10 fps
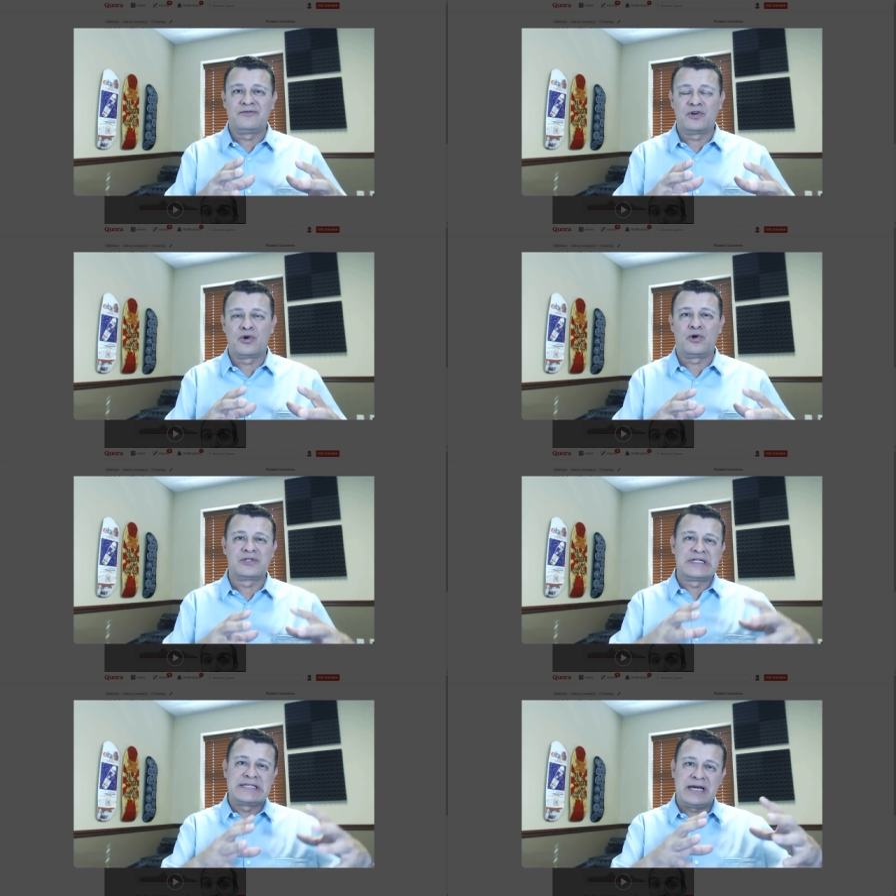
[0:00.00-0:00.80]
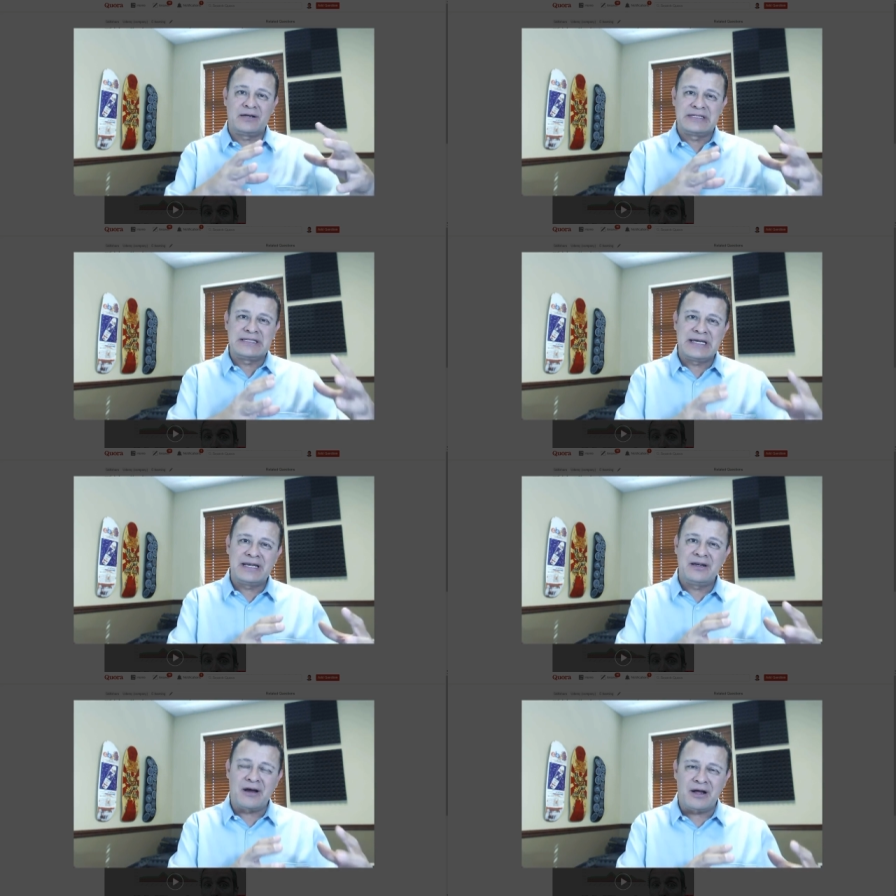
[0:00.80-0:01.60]
of your courses down to
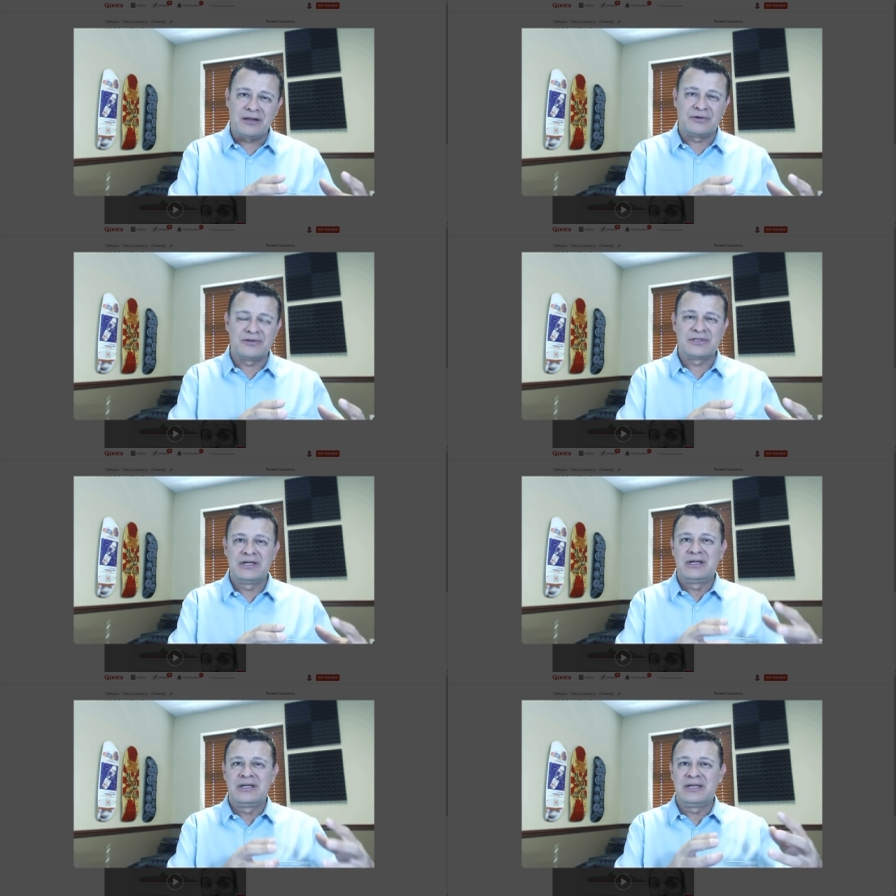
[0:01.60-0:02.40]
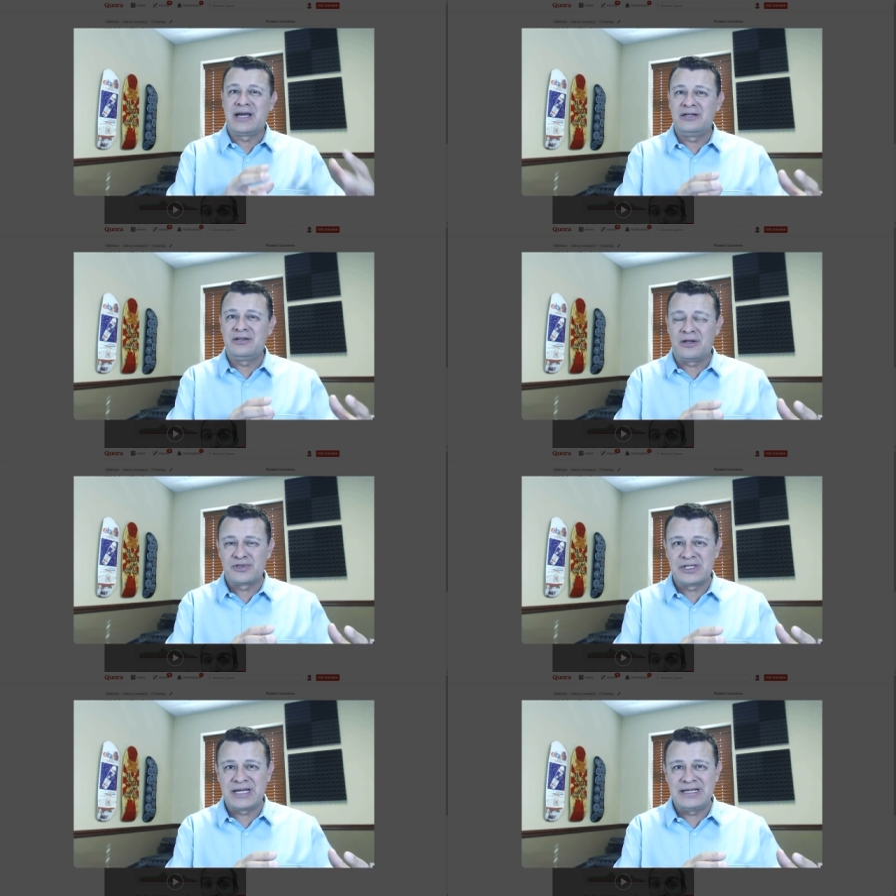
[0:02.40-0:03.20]
$10,
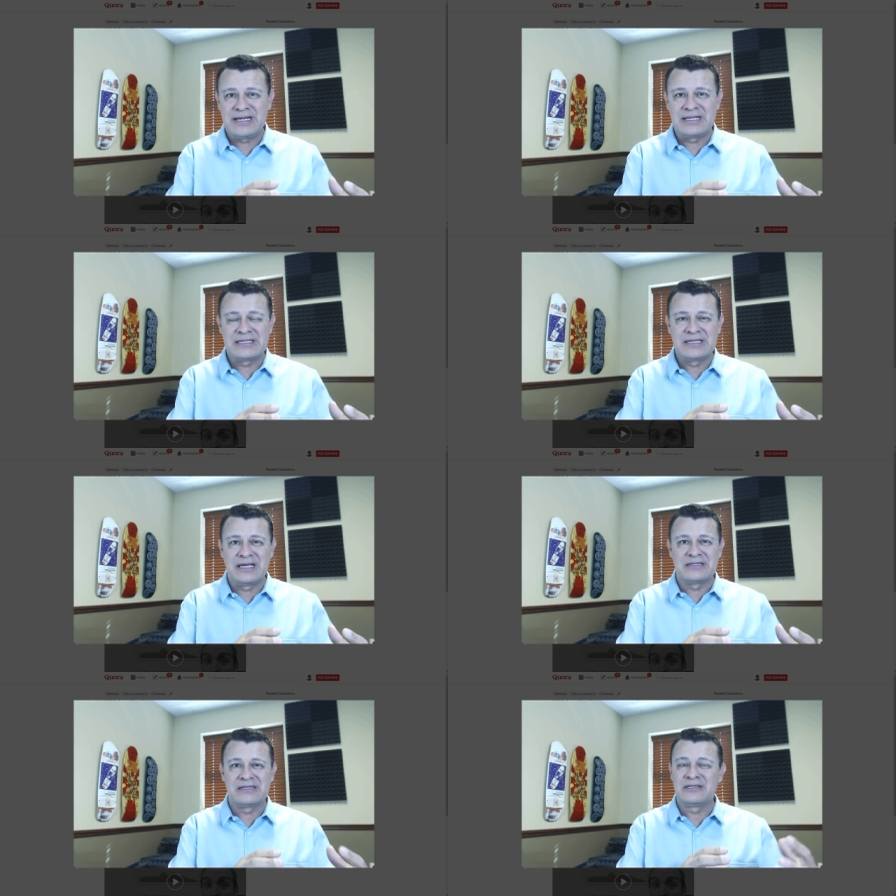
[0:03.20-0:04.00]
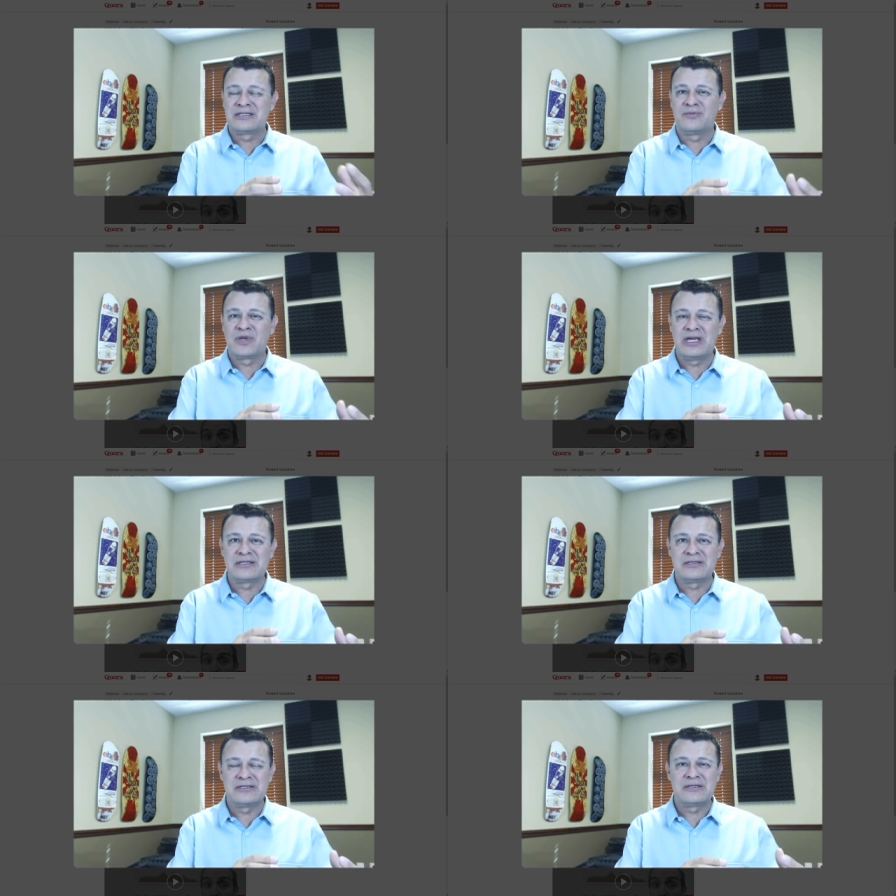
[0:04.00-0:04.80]
$9.99 in some
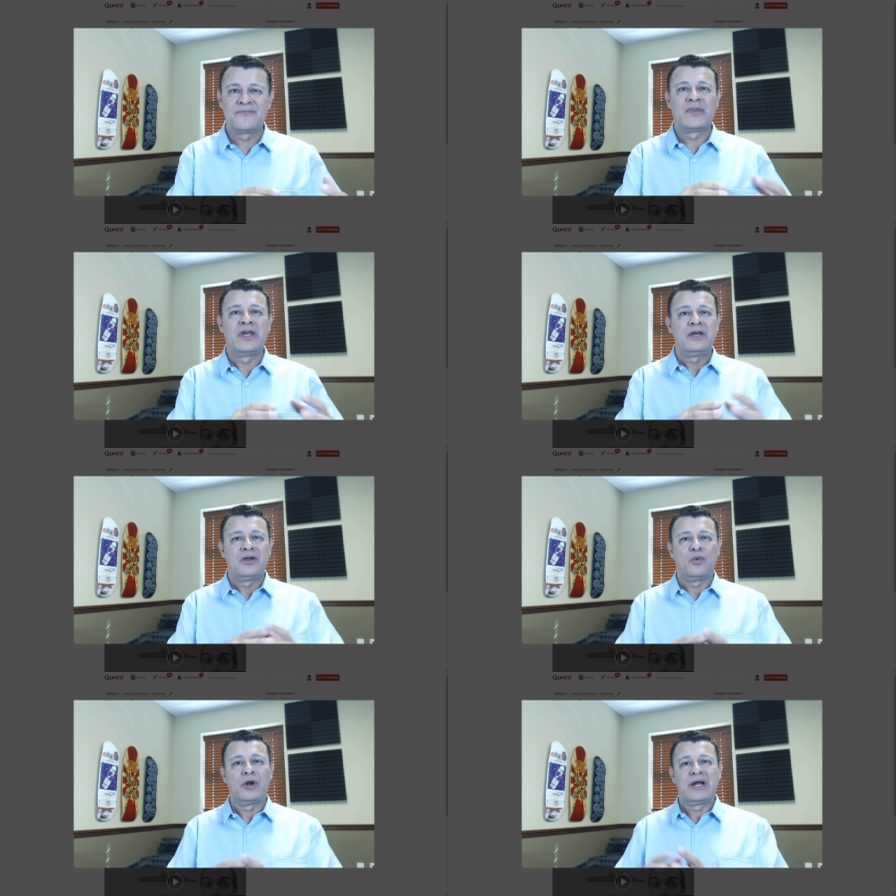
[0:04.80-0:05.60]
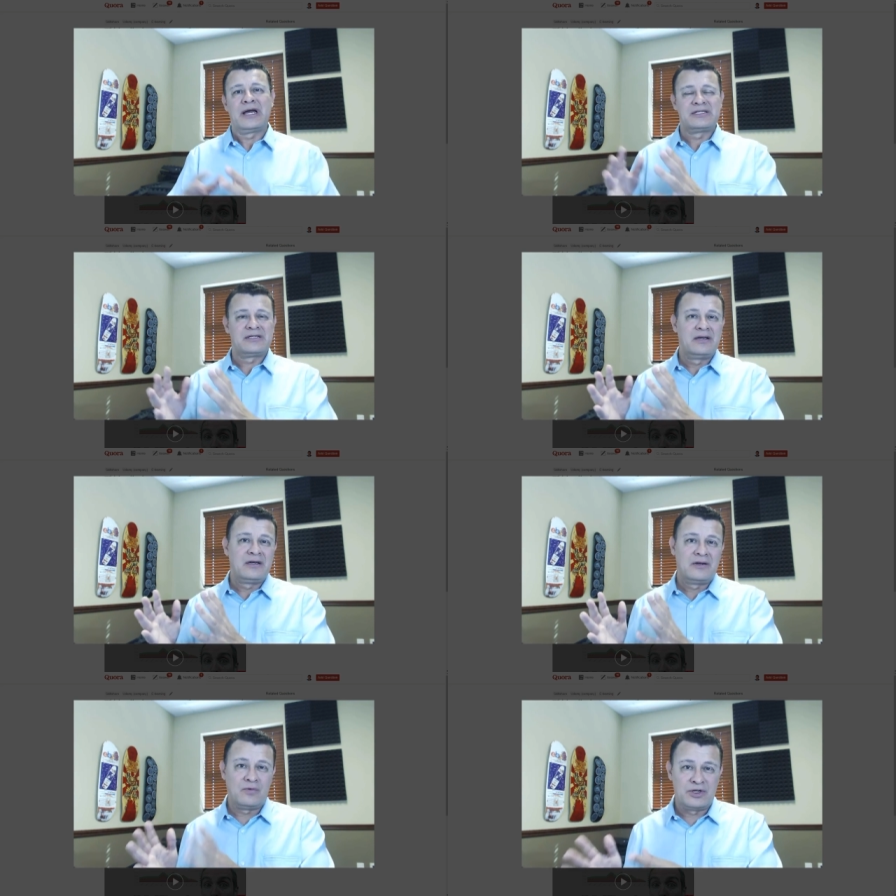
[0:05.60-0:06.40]
cases, whereas
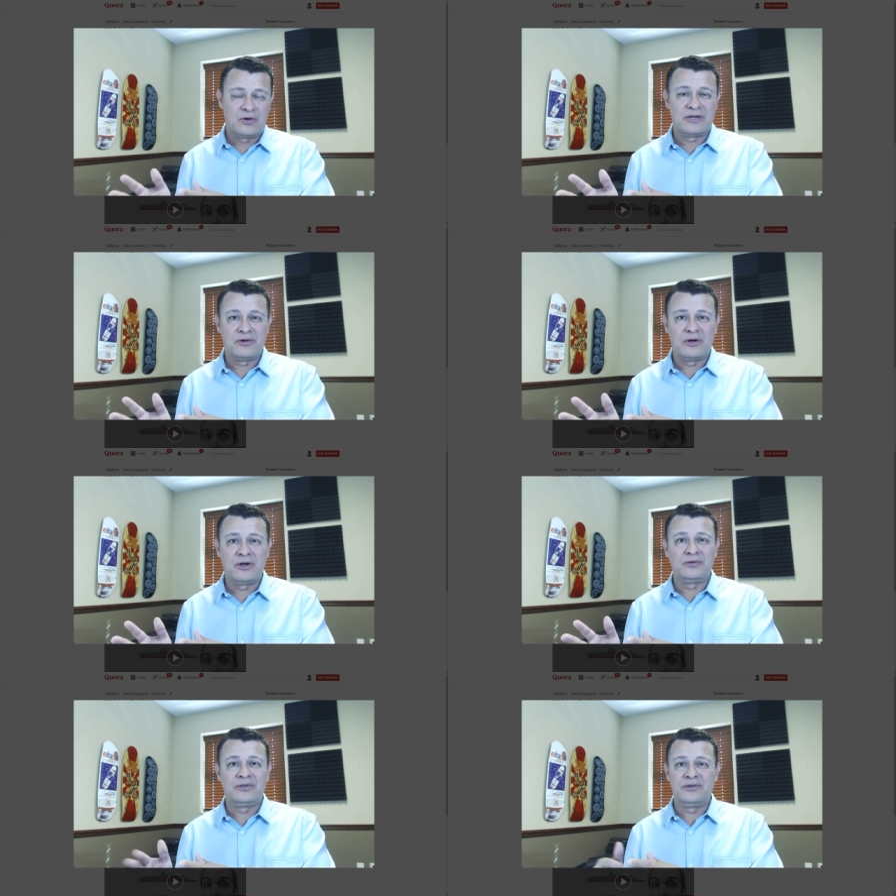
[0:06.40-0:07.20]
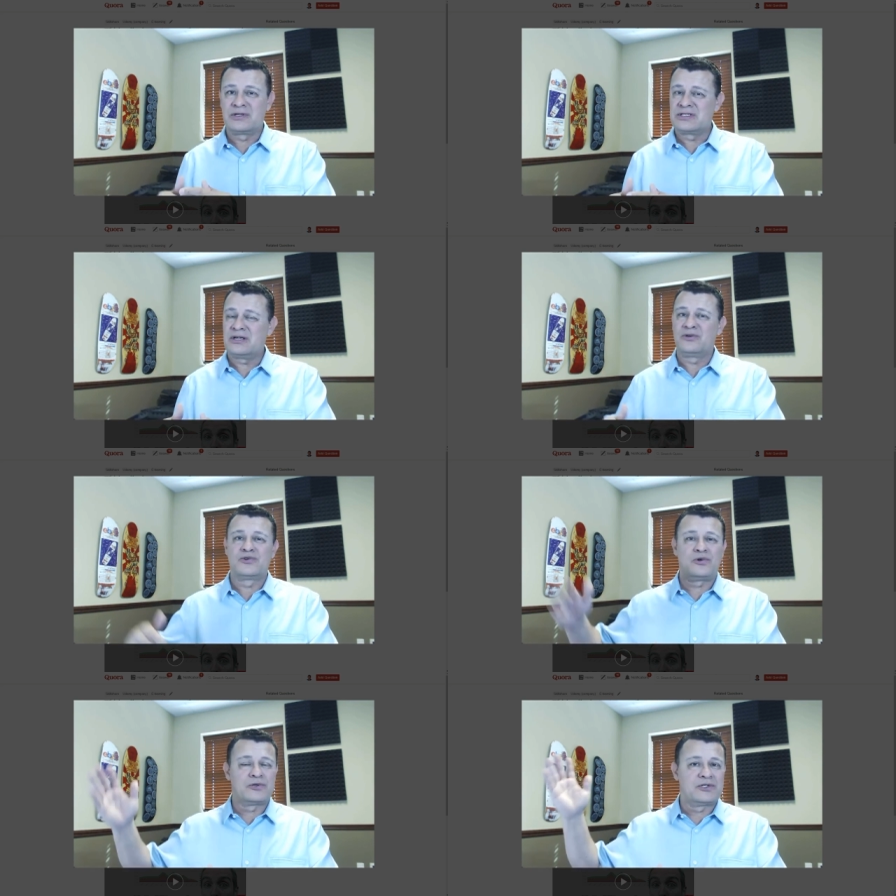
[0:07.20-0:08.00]
when you're on your own, you could sell
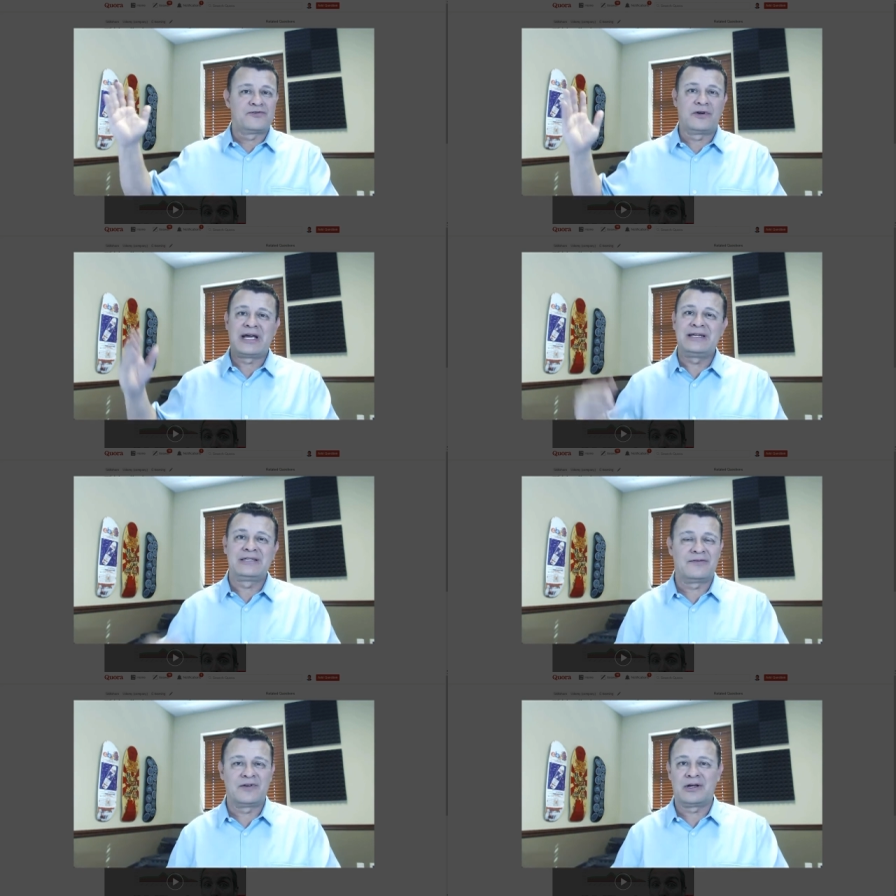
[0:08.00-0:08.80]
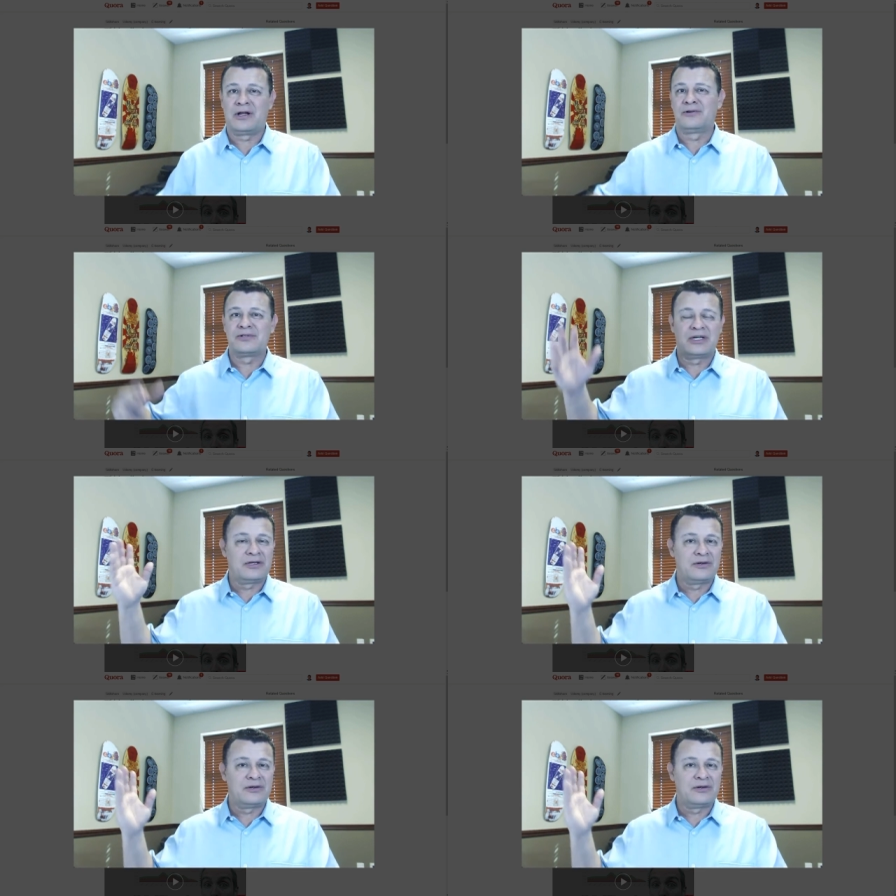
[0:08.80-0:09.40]
those courses for $97, $100,